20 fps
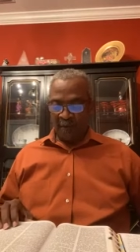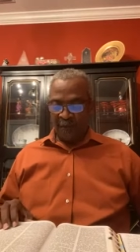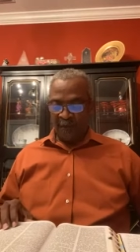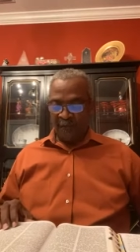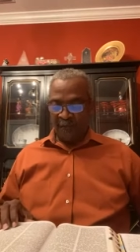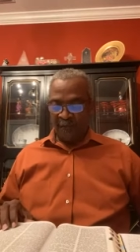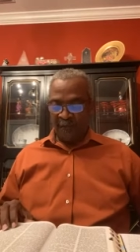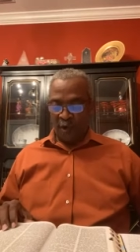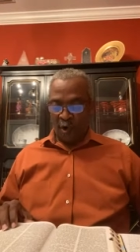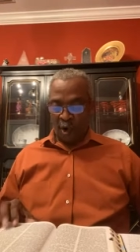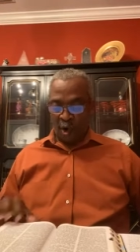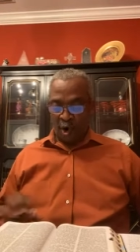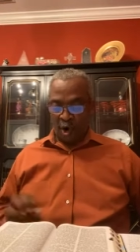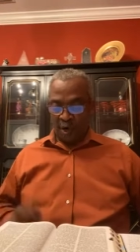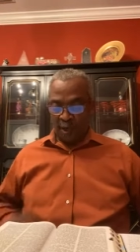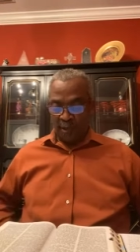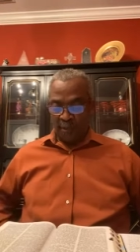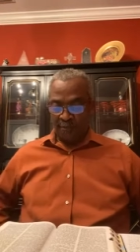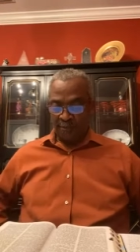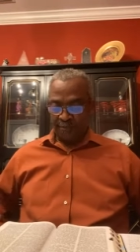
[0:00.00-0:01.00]

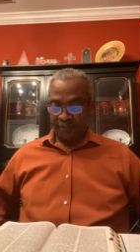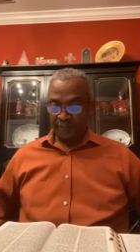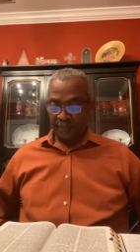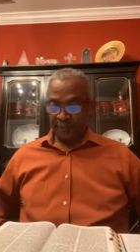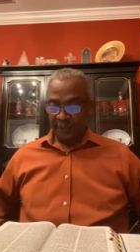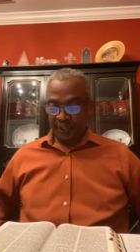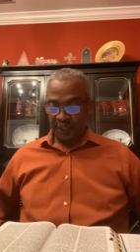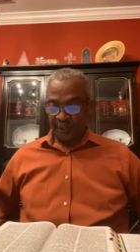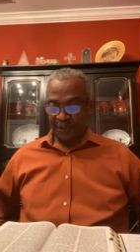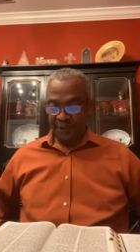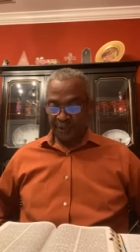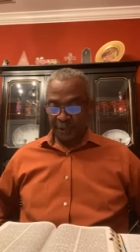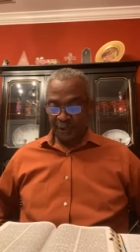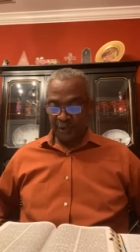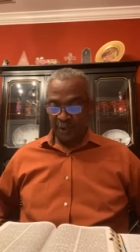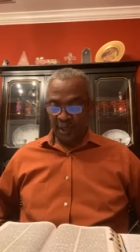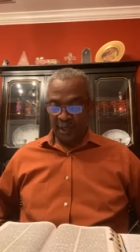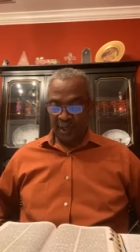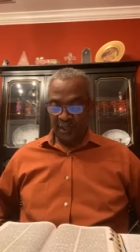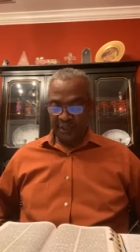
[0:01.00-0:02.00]
For
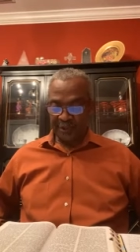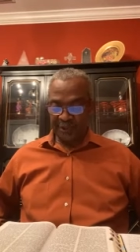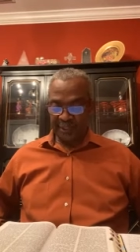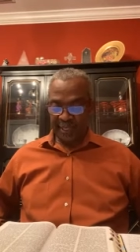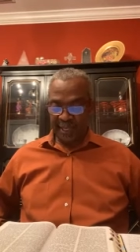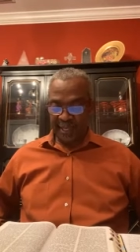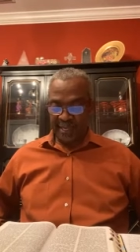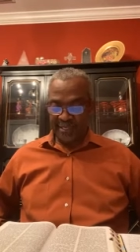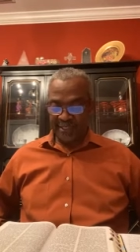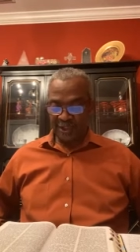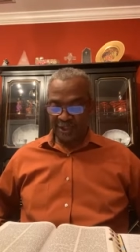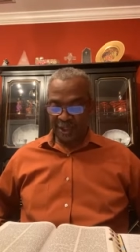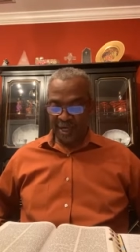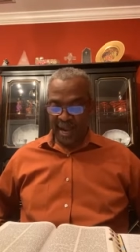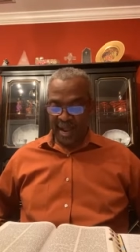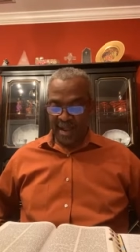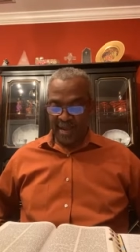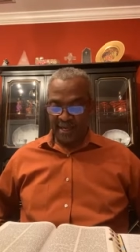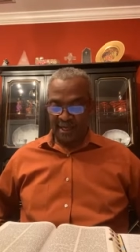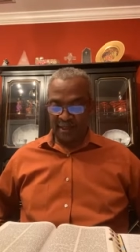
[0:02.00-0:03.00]
unto us a
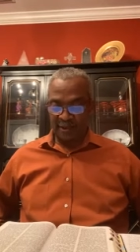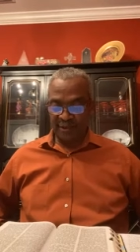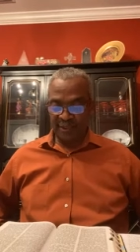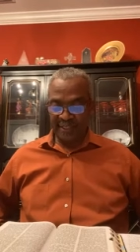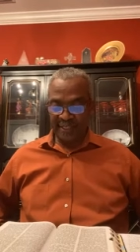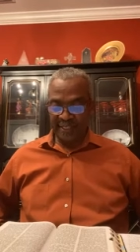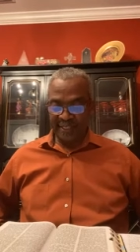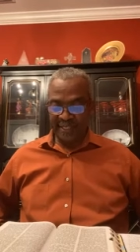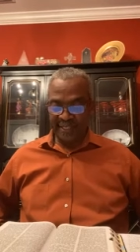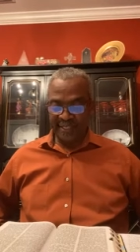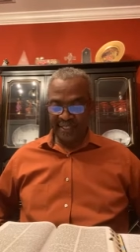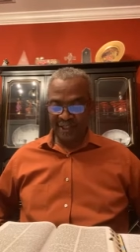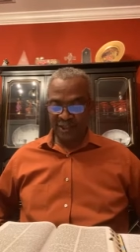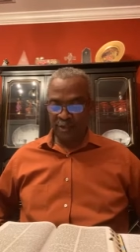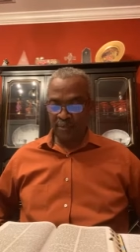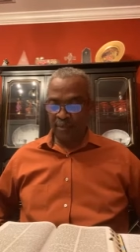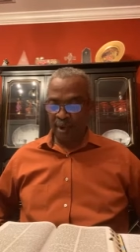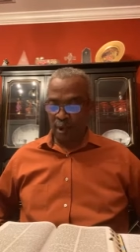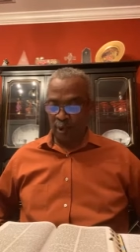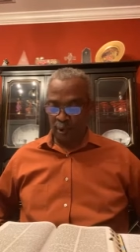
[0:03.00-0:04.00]
child is
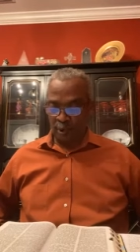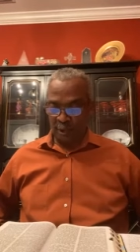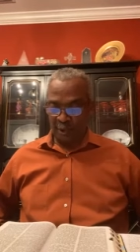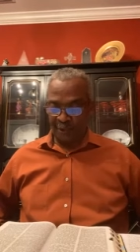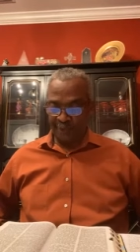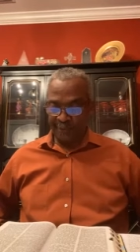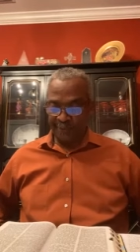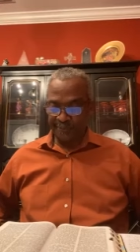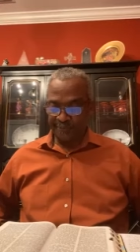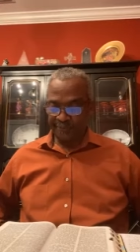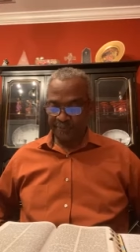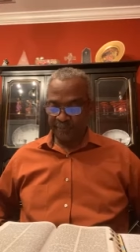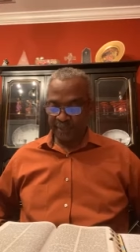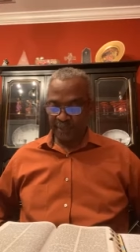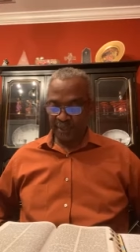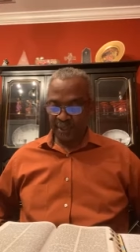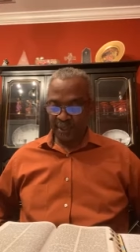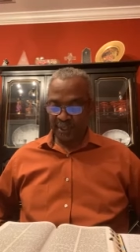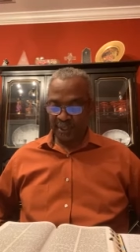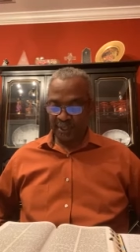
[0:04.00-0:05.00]
born,
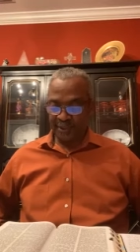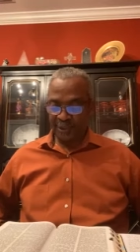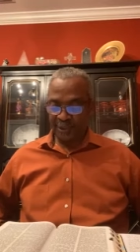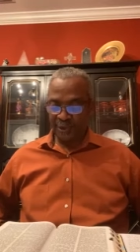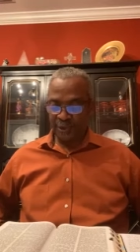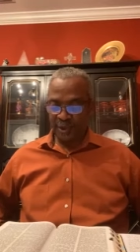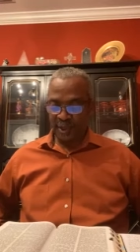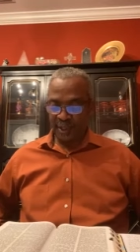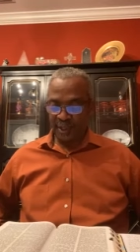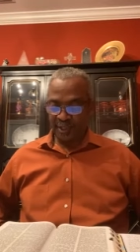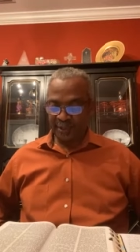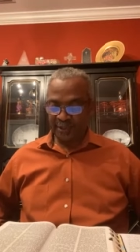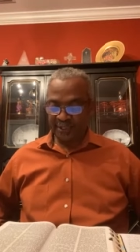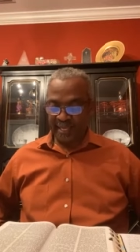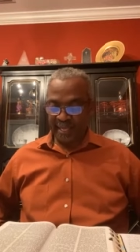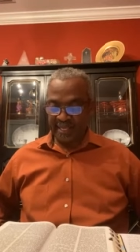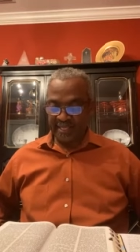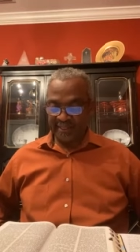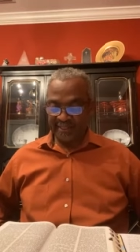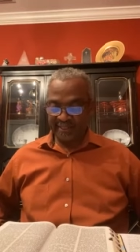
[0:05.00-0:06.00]
unto us
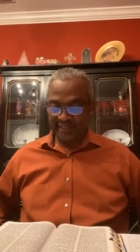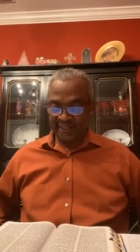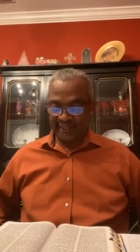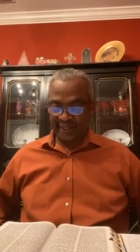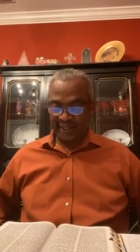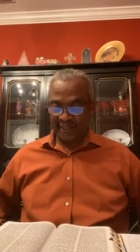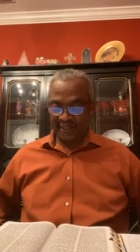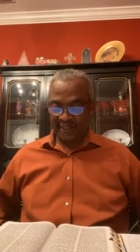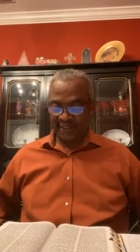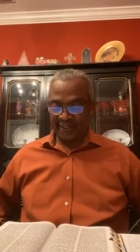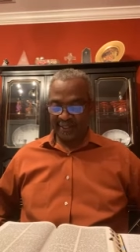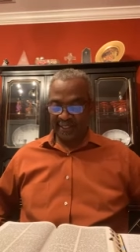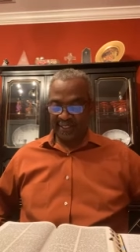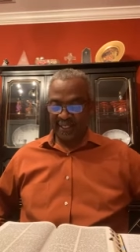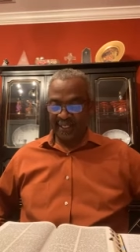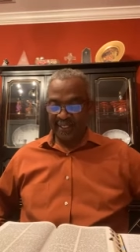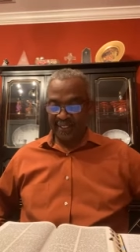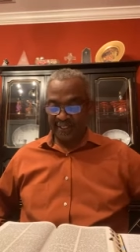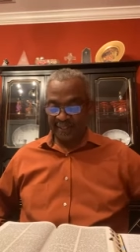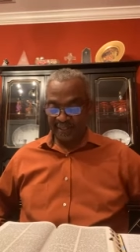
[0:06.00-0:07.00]
a son
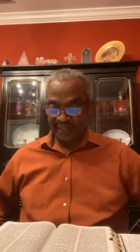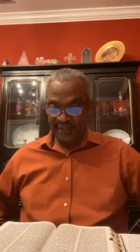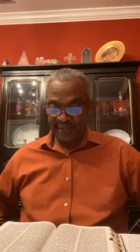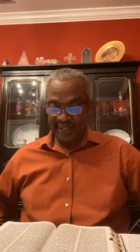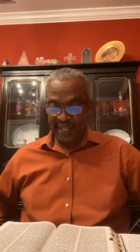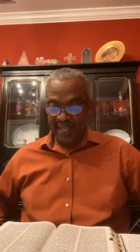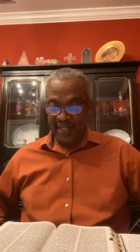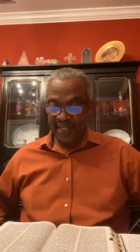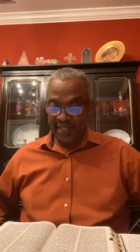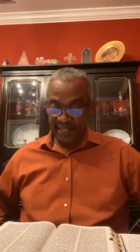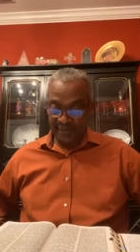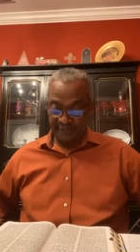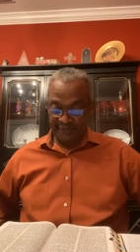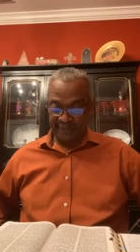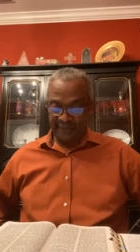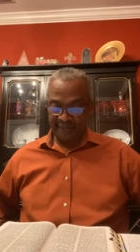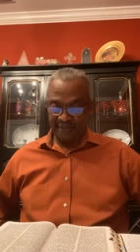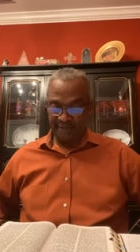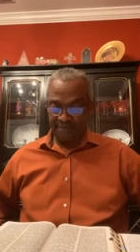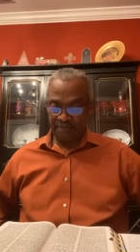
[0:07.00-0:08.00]
is
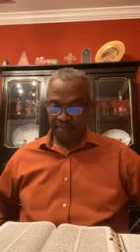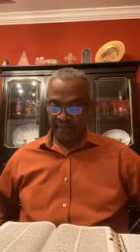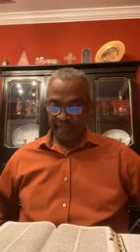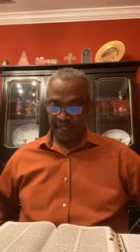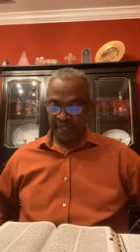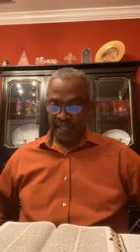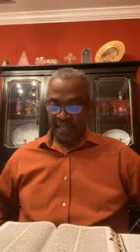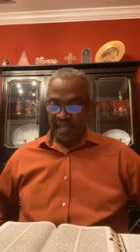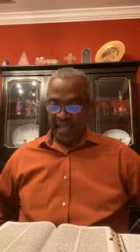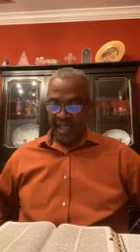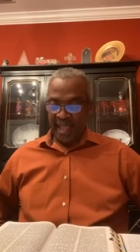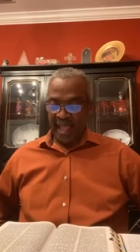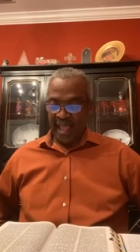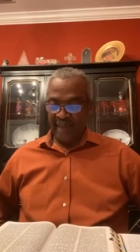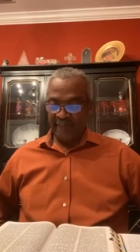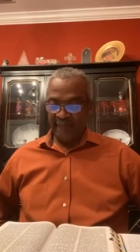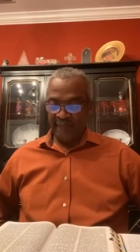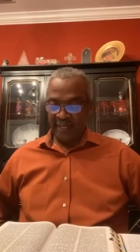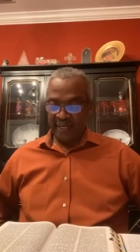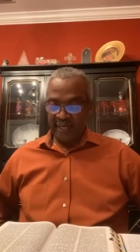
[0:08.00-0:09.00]
given,
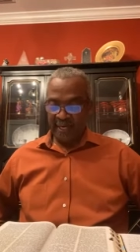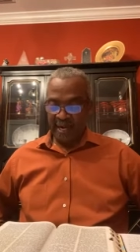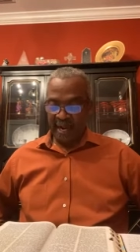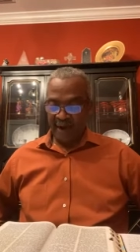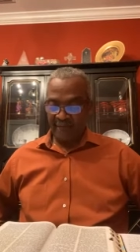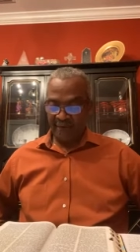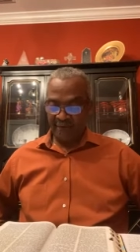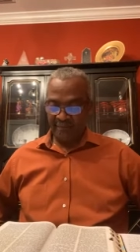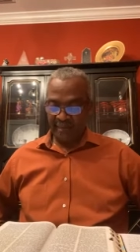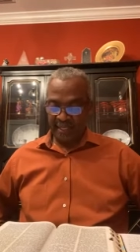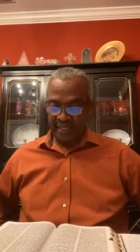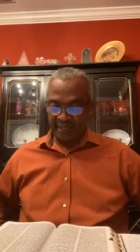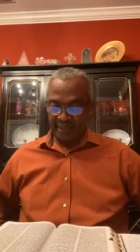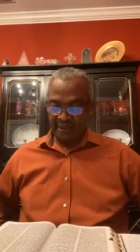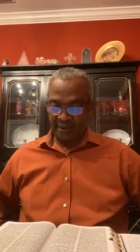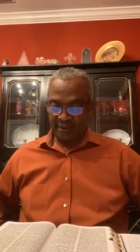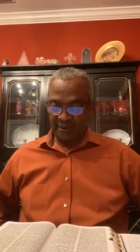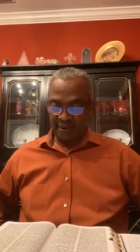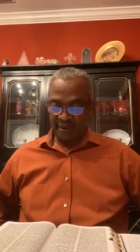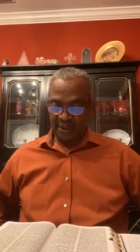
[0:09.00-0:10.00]
and the government
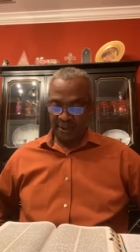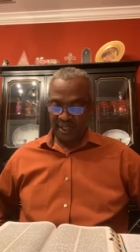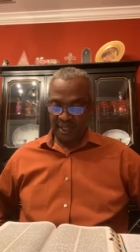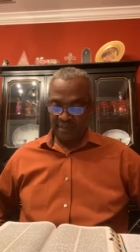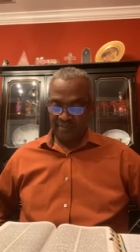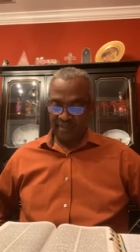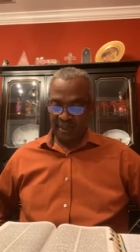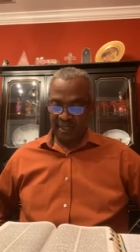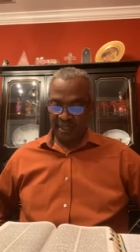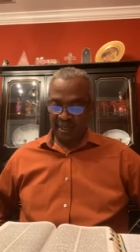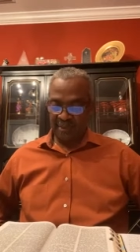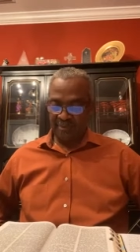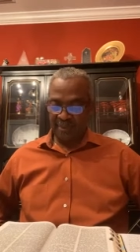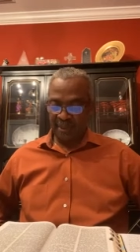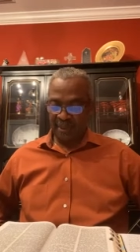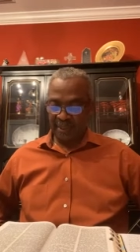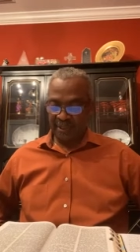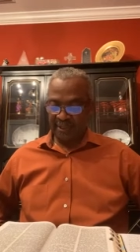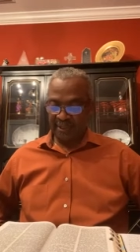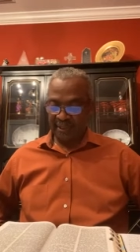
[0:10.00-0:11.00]
shall be
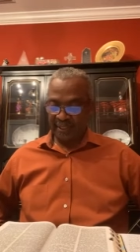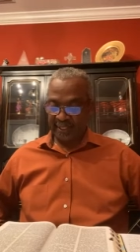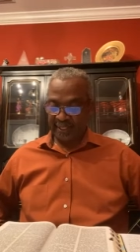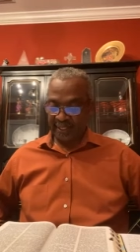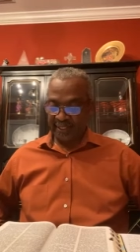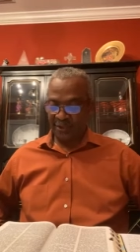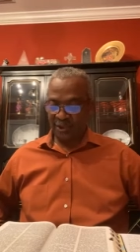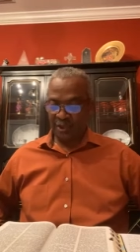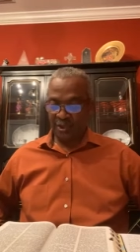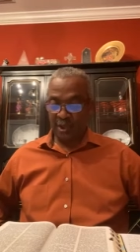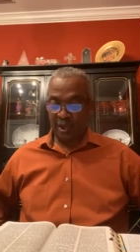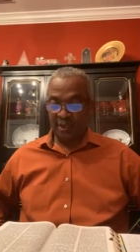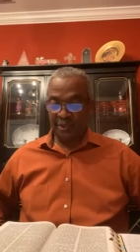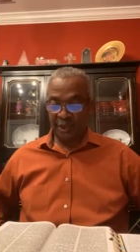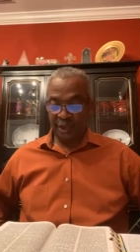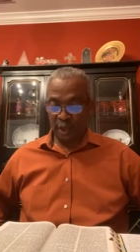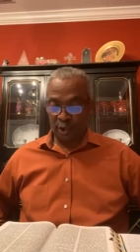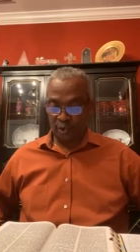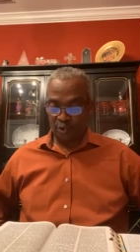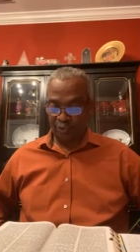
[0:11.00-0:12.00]
upon his
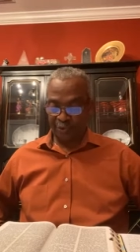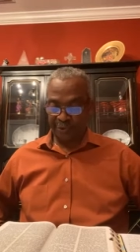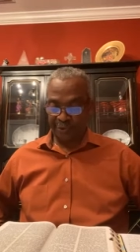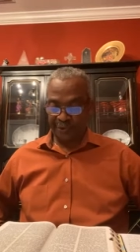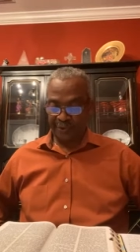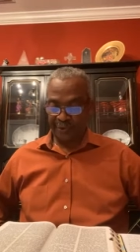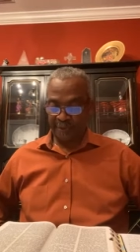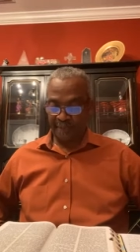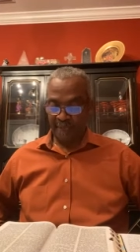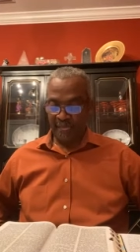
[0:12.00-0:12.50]
shoulder,